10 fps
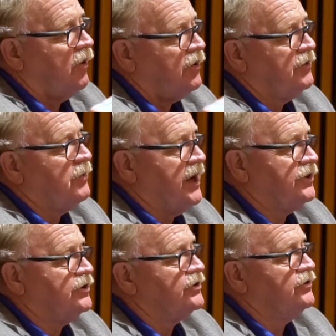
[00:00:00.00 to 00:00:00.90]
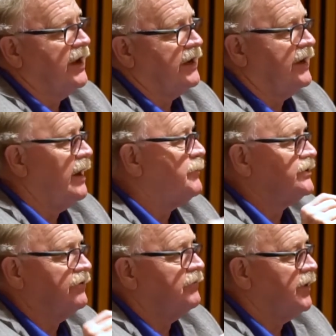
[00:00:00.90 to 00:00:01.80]
all the patients who had an
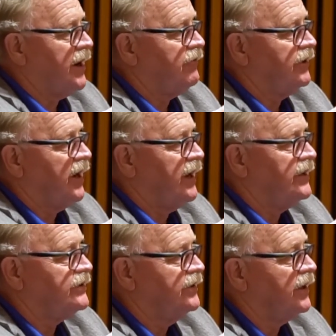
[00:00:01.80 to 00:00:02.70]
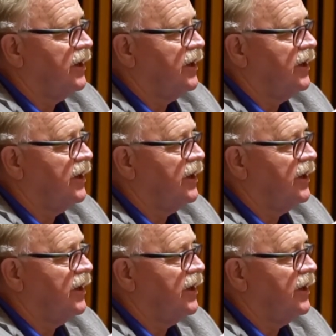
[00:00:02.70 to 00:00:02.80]
episode of pancreatitis in the